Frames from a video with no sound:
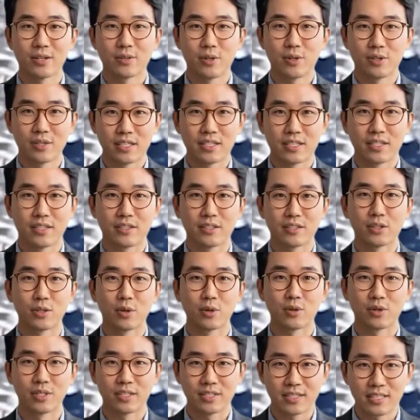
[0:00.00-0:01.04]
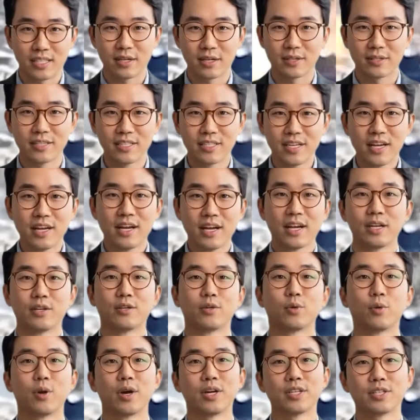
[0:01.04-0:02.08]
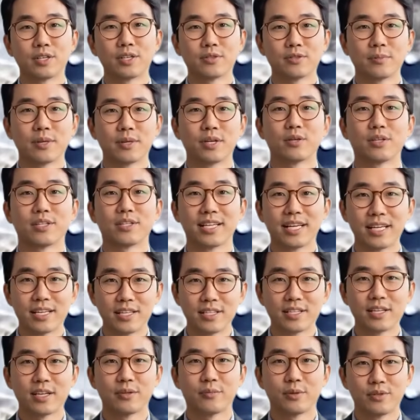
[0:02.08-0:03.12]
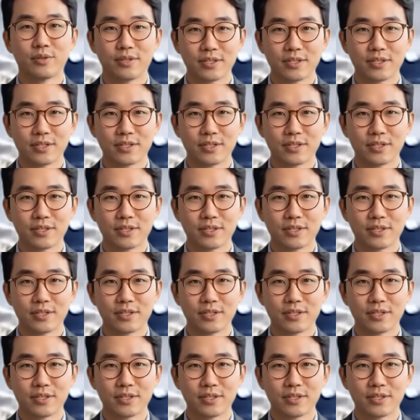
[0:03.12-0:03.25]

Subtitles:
alive long enough to egress. The enemy dispersed their